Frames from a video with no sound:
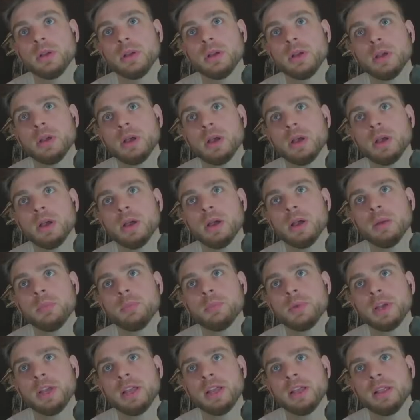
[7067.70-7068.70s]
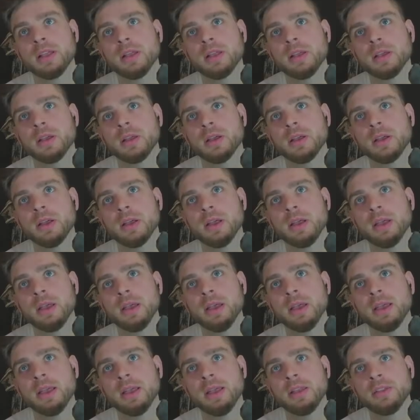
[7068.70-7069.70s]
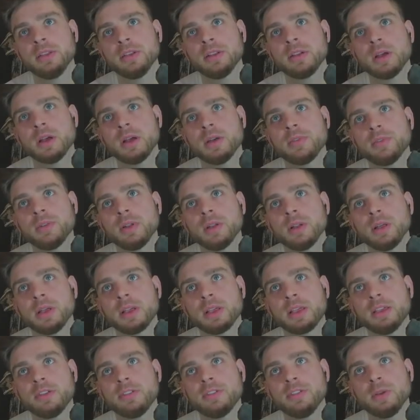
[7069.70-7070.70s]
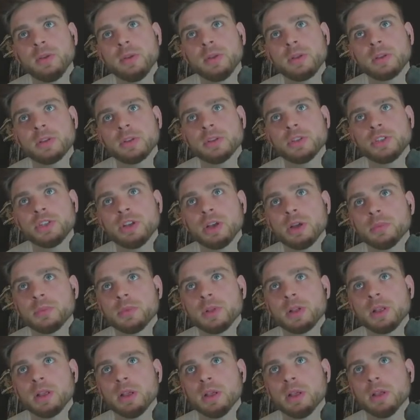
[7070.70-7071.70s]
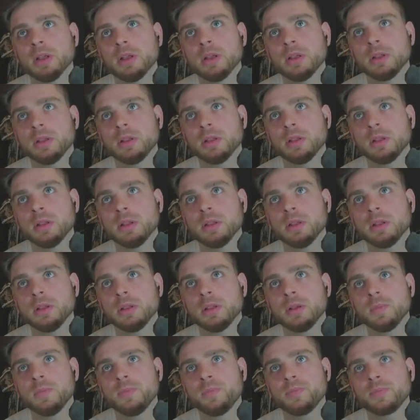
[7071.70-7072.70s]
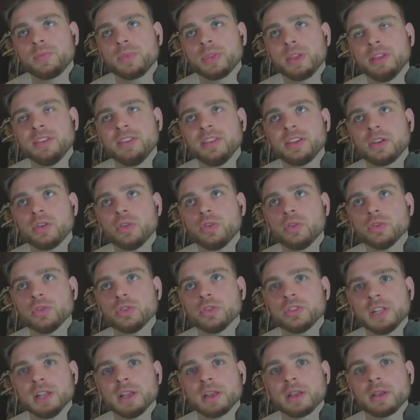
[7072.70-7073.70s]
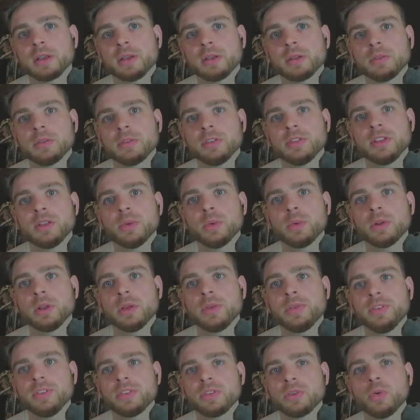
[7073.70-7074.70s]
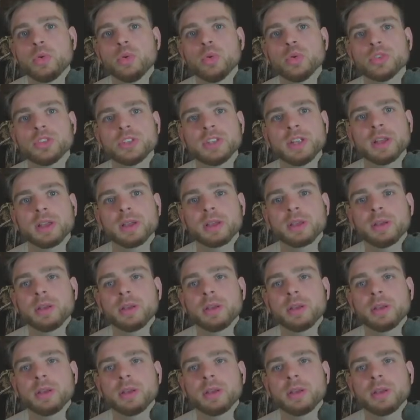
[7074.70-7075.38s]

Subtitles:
But it doesn't half look like it's doing a good job, doesn't it? Is it caustic? Does anyone know if it's caustic?